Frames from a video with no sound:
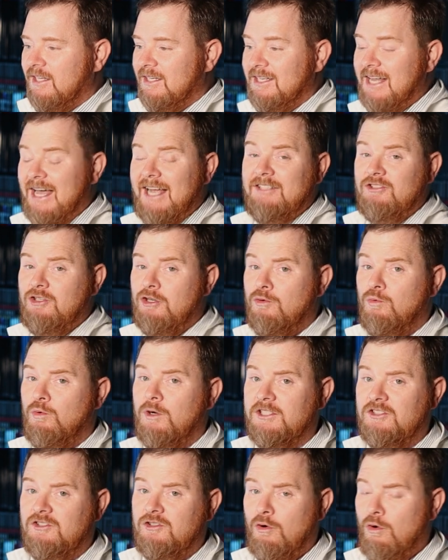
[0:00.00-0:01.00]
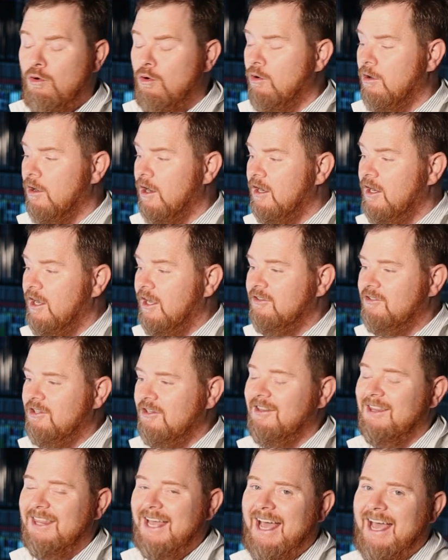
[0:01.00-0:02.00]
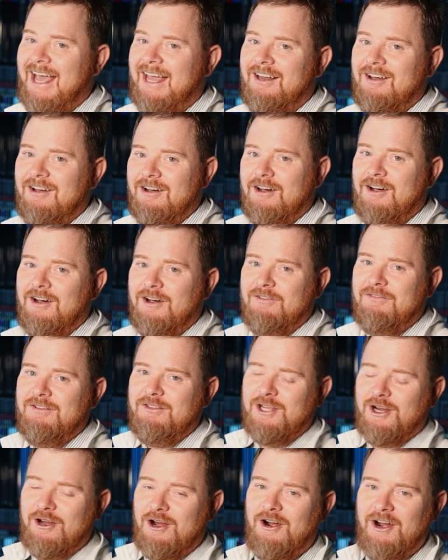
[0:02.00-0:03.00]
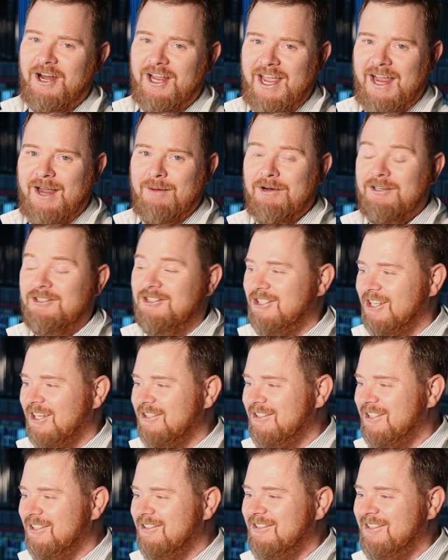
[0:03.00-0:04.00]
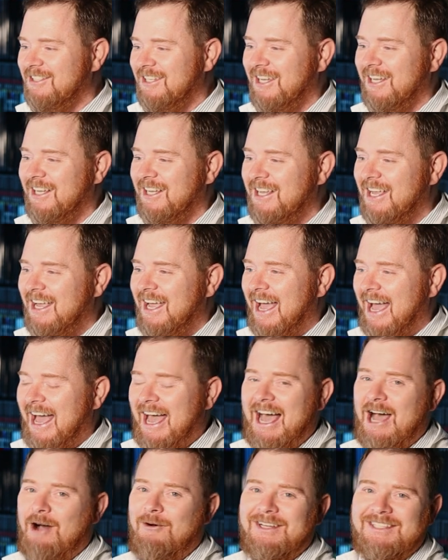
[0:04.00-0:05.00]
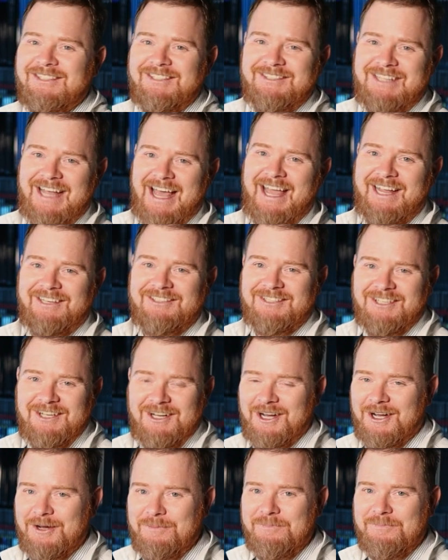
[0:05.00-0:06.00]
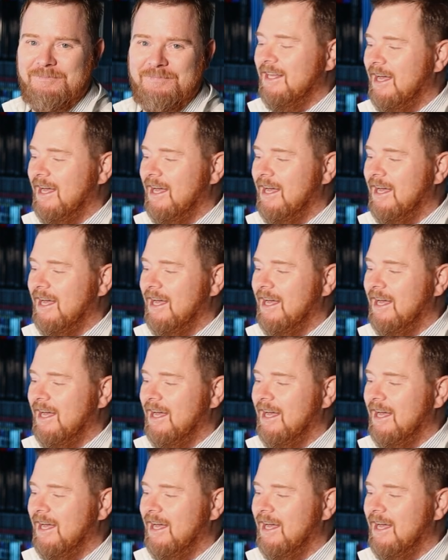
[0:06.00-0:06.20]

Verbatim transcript: the 921 Tour to that of the current gamer just to see how it stacks up.